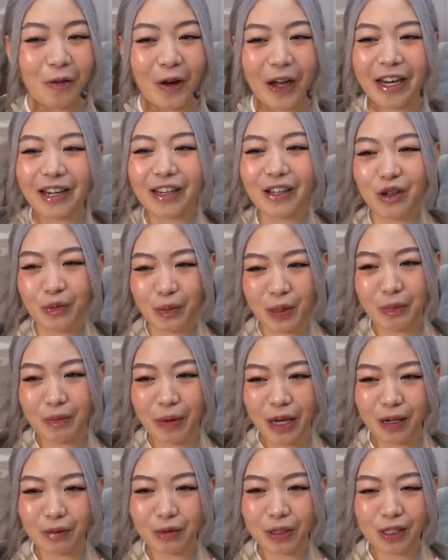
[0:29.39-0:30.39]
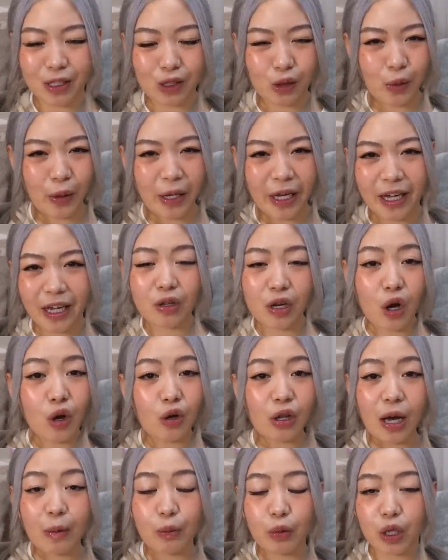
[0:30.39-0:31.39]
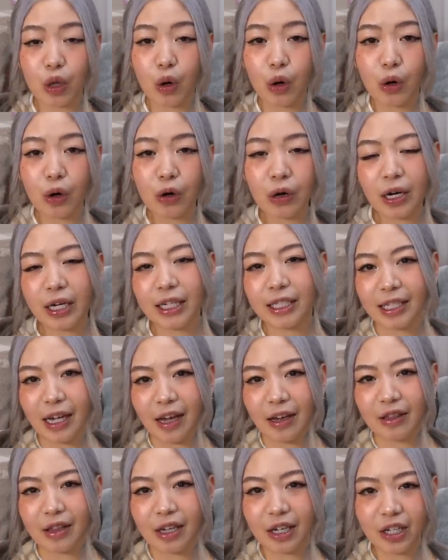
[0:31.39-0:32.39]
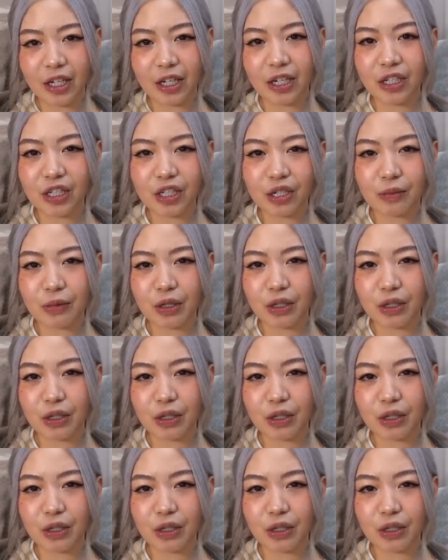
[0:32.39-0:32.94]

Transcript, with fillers: when Human Made was doing the collab with KAWS and they didn't ship